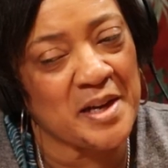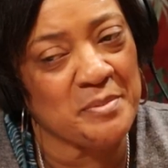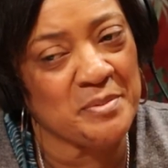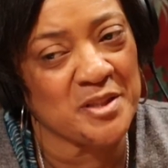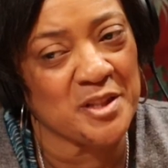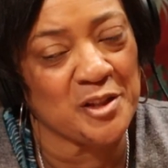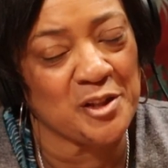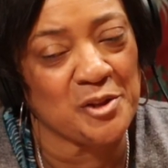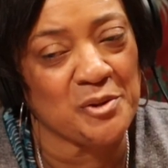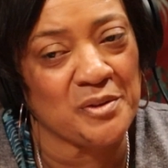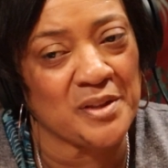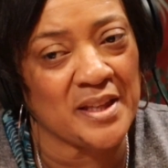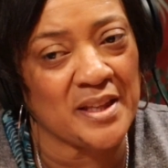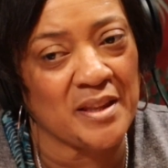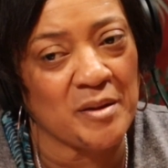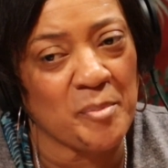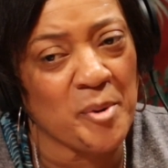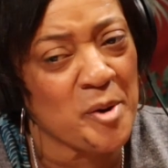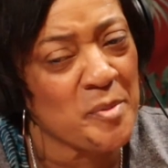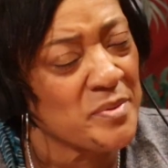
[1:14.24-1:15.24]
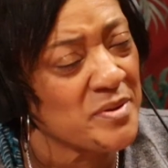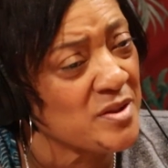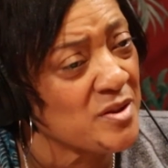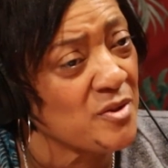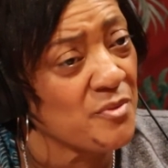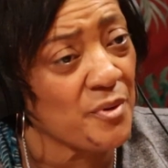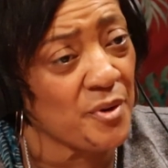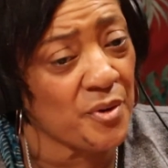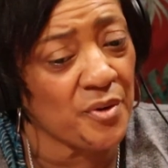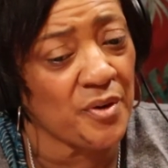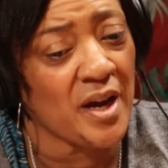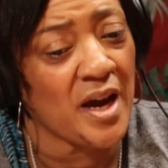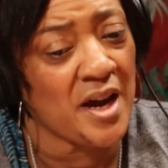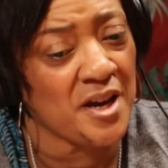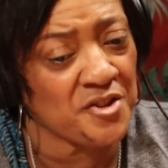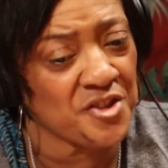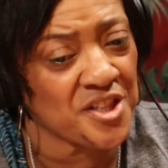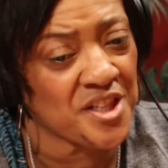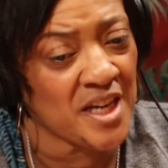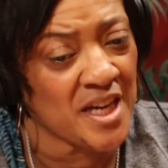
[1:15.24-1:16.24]
Absolutely. The purpose of the Roanoke Higher
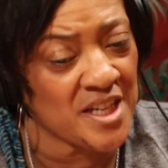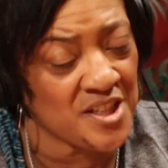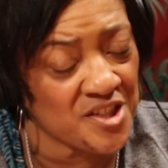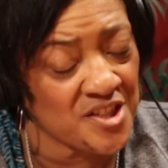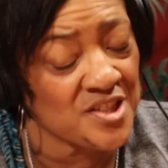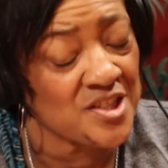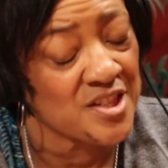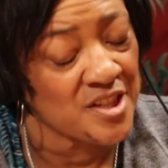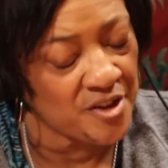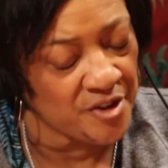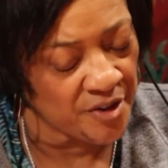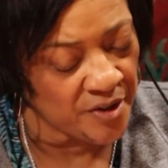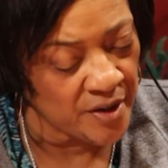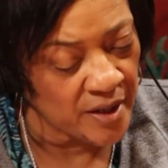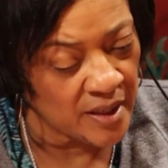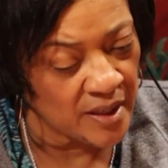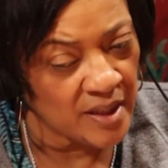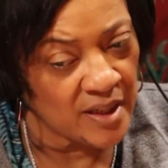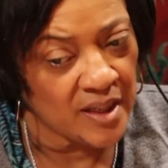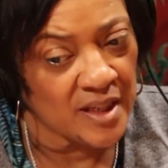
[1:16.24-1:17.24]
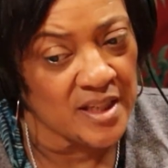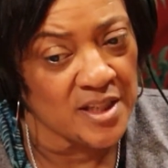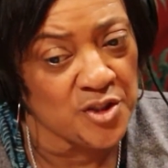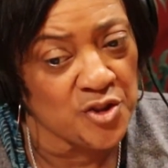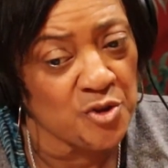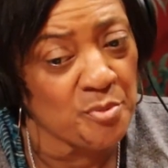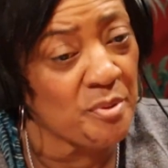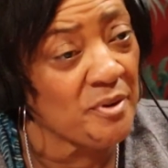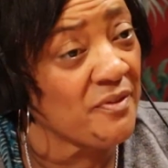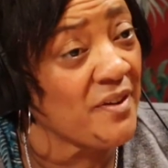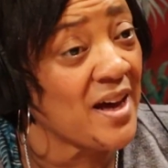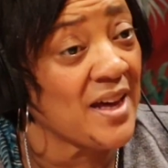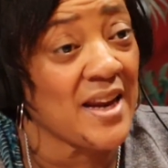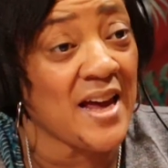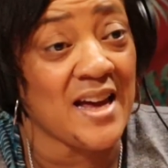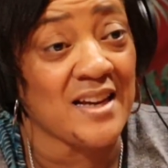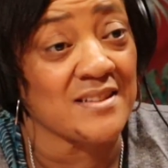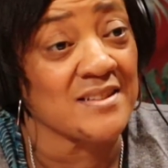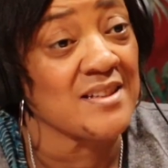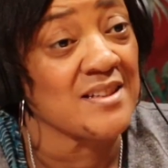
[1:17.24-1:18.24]
Education Center is to provide
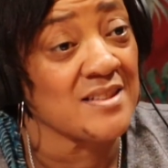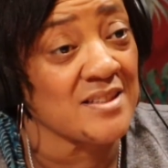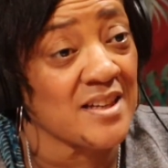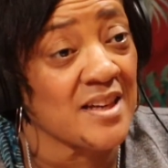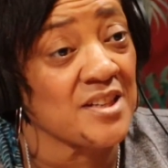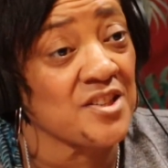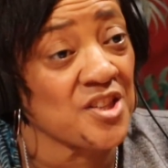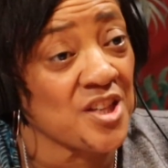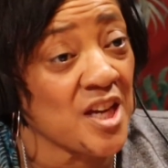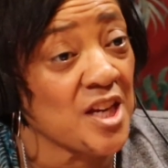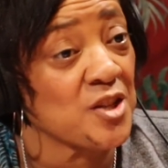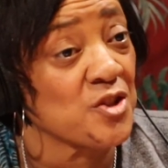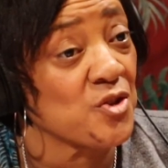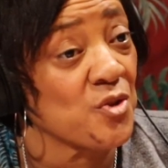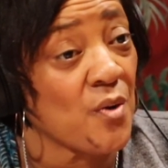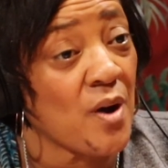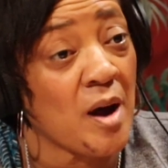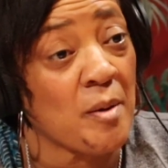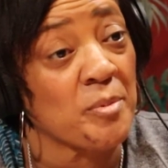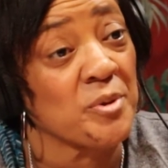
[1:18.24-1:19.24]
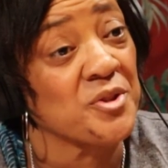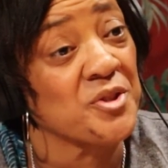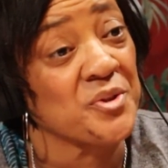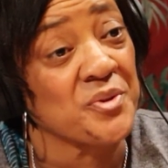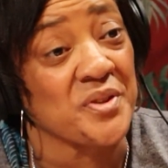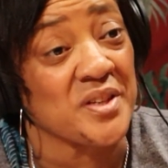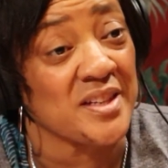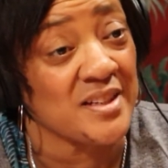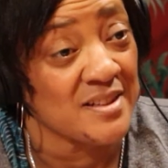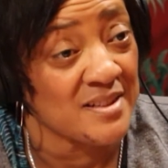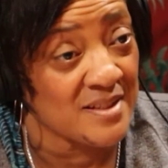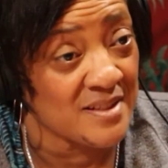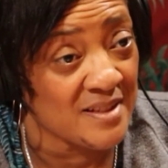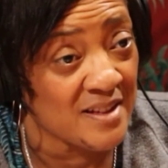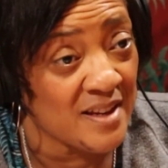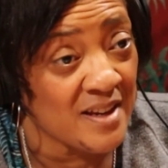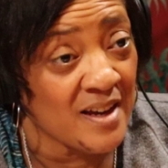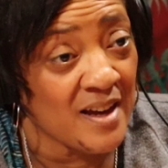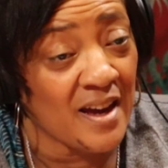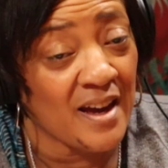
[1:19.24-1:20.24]
access to educational opportunities,
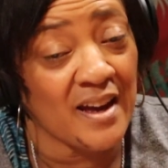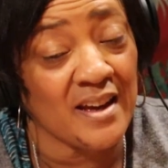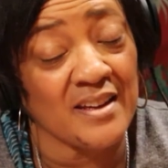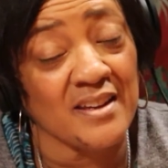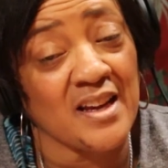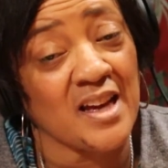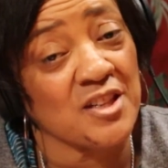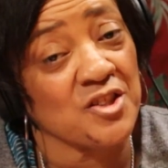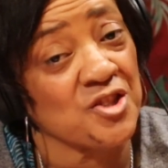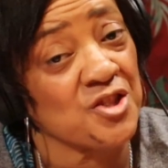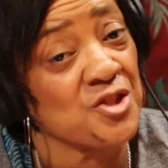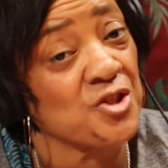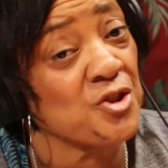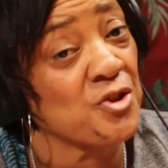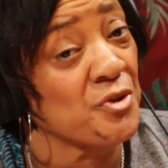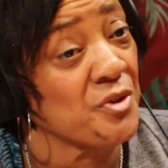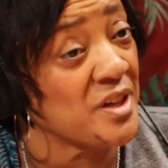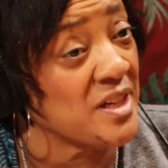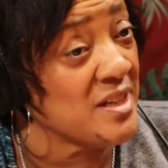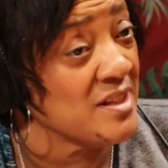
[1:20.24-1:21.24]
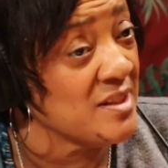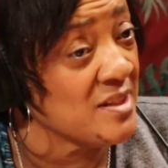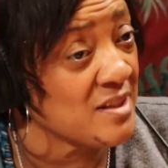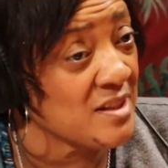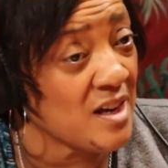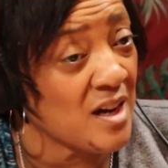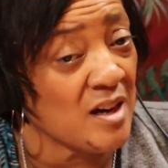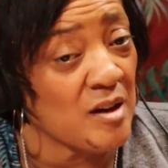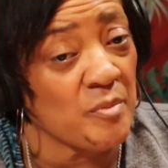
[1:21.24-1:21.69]
and not just degrees.